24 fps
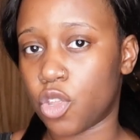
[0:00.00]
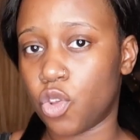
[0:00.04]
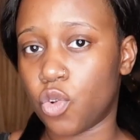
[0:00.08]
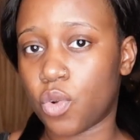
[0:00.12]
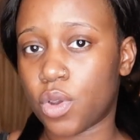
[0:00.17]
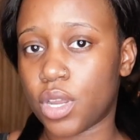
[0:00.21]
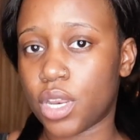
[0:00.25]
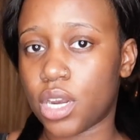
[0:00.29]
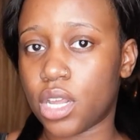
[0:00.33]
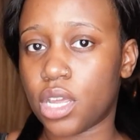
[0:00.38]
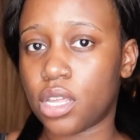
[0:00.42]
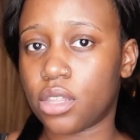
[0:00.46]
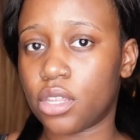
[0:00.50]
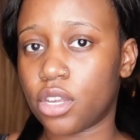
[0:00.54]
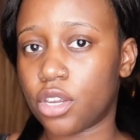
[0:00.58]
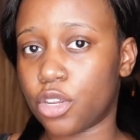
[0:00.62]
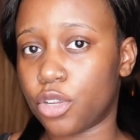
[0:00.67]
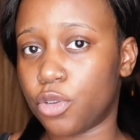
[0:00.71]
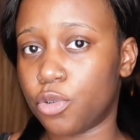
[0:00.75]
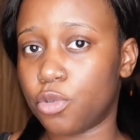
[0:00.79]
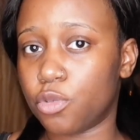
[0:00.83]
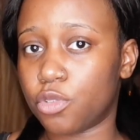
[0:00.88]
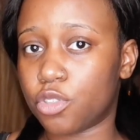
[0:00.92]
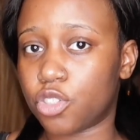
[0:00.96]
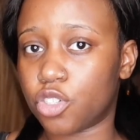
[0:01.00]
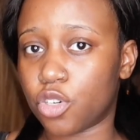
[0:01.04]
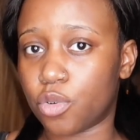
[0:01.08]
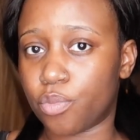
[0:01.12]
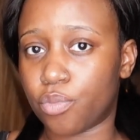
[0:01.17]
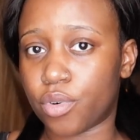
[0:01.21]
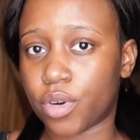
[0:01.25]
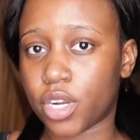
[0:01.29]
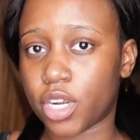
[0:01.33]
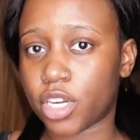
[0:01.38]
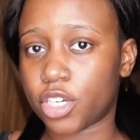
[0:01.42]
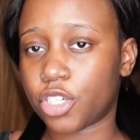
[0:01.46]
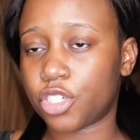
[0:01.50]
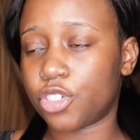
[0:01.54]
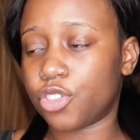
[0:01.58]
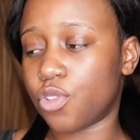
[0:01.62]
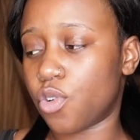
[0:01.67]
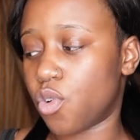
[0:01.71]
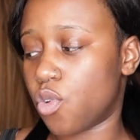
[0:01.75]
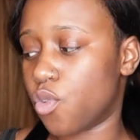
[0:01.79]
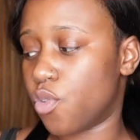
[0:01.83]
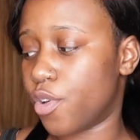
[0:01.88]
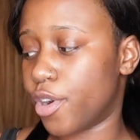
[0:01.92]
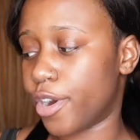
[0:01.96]
you could either use your brush
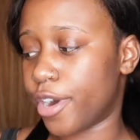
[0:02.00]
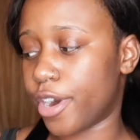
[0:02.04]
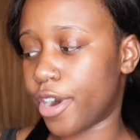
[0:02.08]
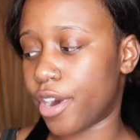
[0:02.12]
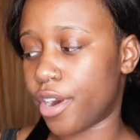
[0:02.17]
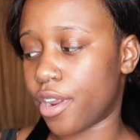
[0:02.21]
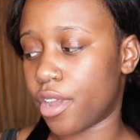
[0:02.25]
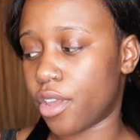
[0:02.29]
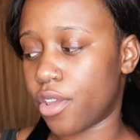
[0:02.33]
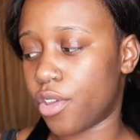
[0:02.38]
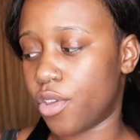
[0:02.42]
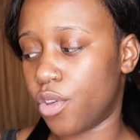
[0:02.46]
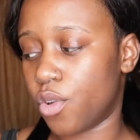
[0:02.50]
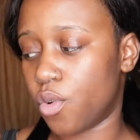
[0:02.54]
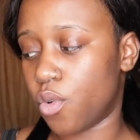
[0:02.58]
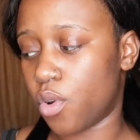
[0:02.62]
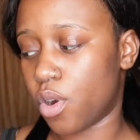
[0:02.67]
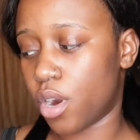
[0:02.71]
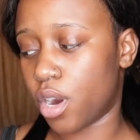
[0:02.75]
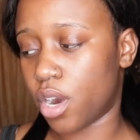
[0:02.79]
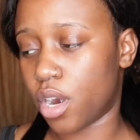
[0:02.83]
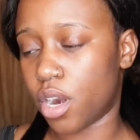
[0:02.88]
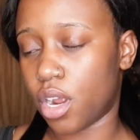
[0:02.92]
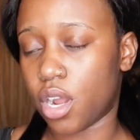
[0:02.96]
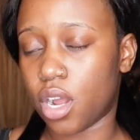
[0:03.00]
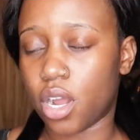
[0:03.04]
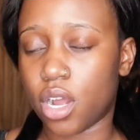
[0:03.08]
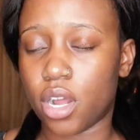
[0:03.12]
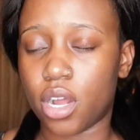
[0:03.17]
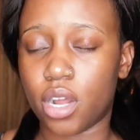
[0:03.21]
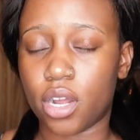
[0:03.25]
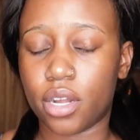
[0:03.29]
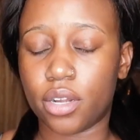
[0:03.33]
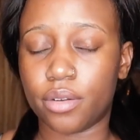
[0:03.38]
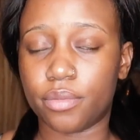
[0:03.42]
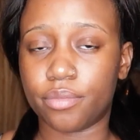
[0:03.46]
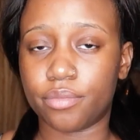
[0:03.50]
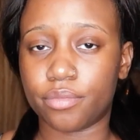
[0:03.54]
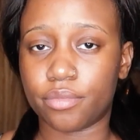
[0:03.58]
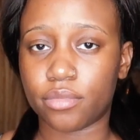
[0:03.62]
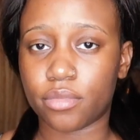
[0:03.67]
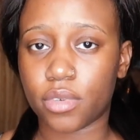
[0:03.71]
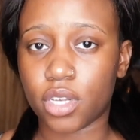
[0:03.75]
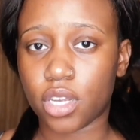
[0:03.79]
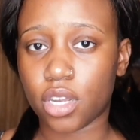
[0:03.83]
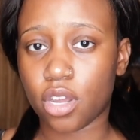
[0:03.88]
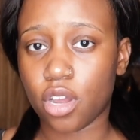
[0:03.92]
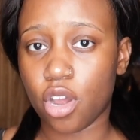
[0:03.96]
or your
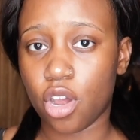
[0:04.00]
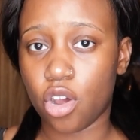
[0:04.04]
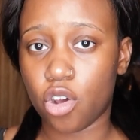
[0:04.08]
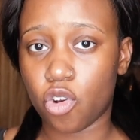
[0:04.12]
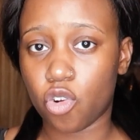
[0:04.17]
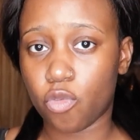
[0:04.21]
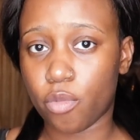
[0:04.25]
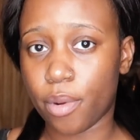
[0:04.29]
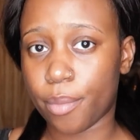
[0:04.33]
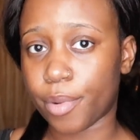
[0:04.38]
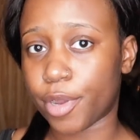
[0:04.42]
comb.